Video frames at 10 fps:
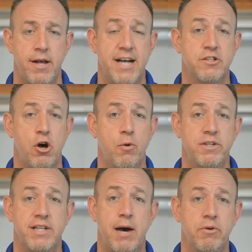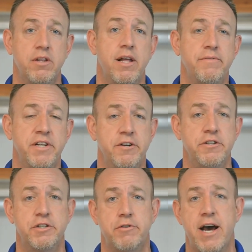As always, I would love to hear
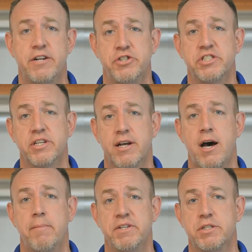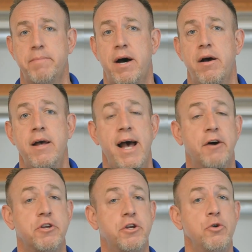your strategies and comments about how
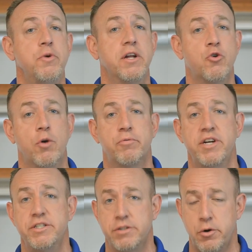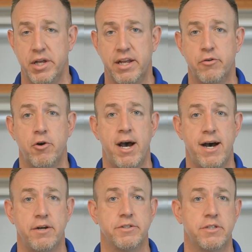you incorporate zoning into a
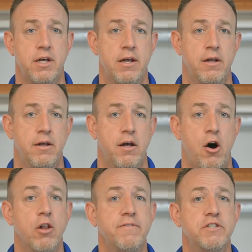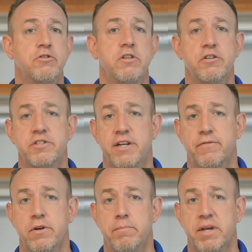house. All of us are a little
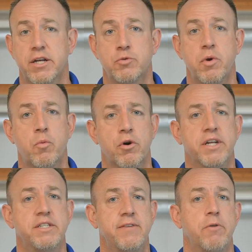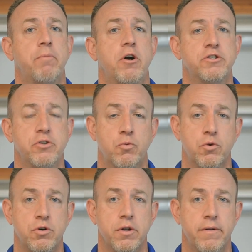different because we work in different parts of the
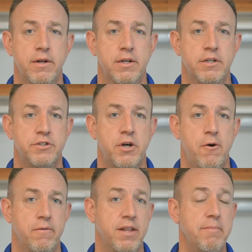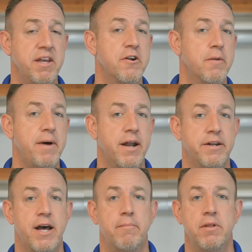world. So let me hear about
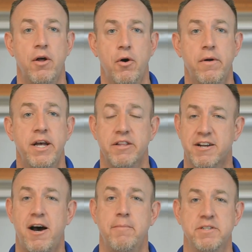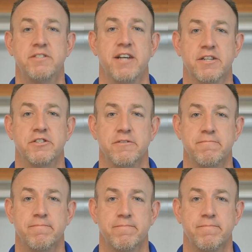it down below in the comments section.